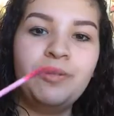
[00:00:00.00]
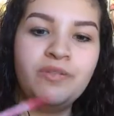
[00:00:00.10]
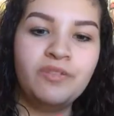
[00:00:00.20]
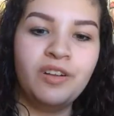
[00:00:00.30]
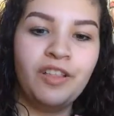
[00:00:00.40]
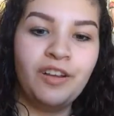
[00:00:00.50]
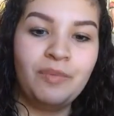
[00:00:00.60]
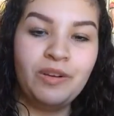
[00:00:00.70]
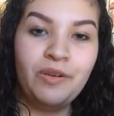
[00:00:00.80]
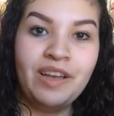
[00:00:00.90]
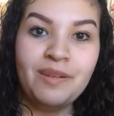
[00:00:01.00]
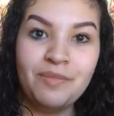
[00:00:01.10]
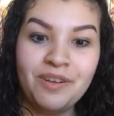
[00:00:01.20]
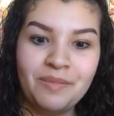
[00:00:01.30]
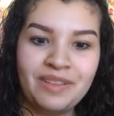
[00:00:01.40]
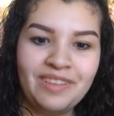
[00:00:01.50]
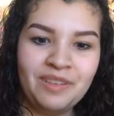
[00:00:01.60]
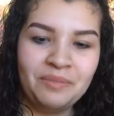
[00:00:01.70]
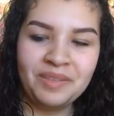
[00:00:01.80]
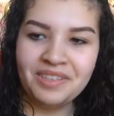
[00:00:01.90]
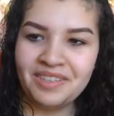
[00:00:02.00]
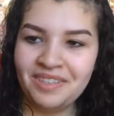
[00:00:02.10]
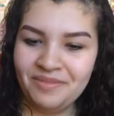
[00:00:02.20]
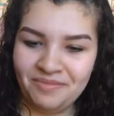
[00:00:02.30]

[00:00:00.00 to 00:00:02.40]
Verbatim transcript: beautiful color I'm gonna go ahead and put on my lips